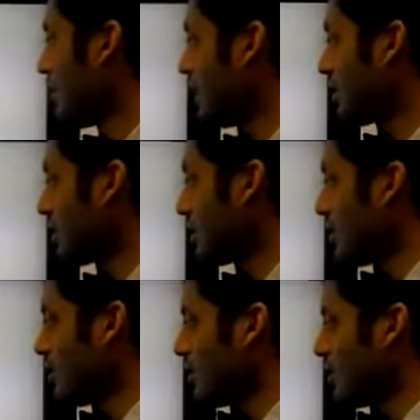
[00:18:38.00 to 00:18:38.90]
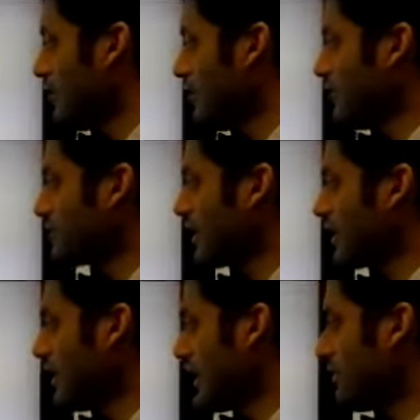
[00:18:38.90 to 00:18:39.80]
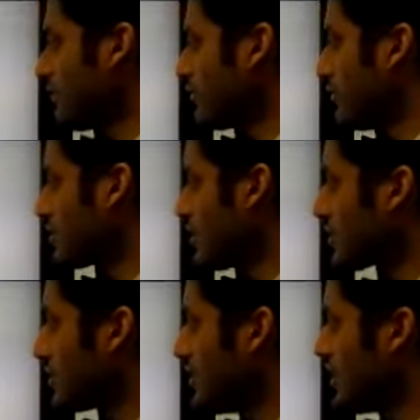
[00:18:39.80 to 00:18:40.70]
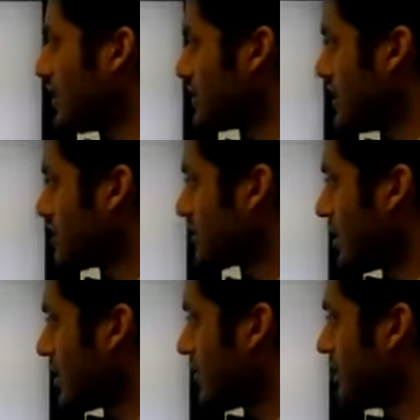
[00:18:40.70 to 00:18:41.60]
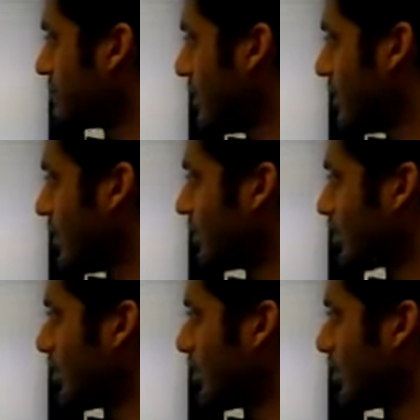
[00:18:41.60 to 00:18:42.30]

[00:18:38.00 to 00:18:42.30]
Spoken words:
But when we suddenly gave the full throttle, it just reached beyond